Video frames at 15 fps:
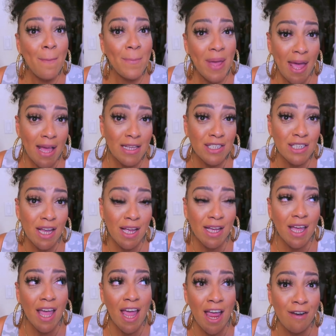
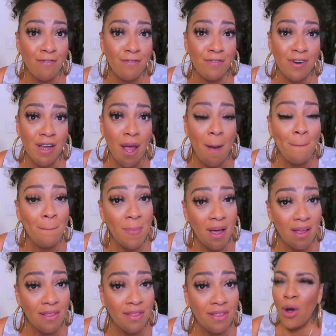paycheck every
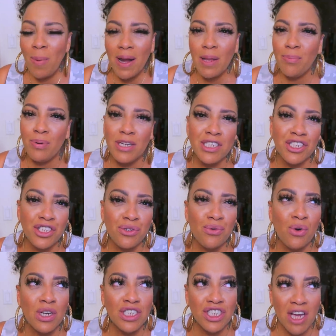month. Nobody put
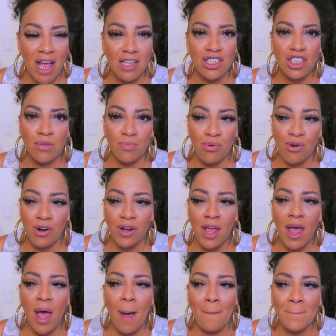you on child support
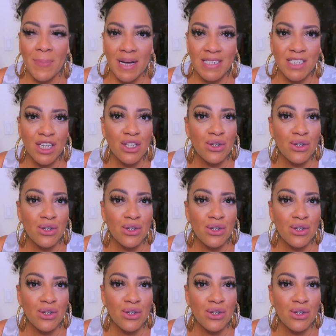but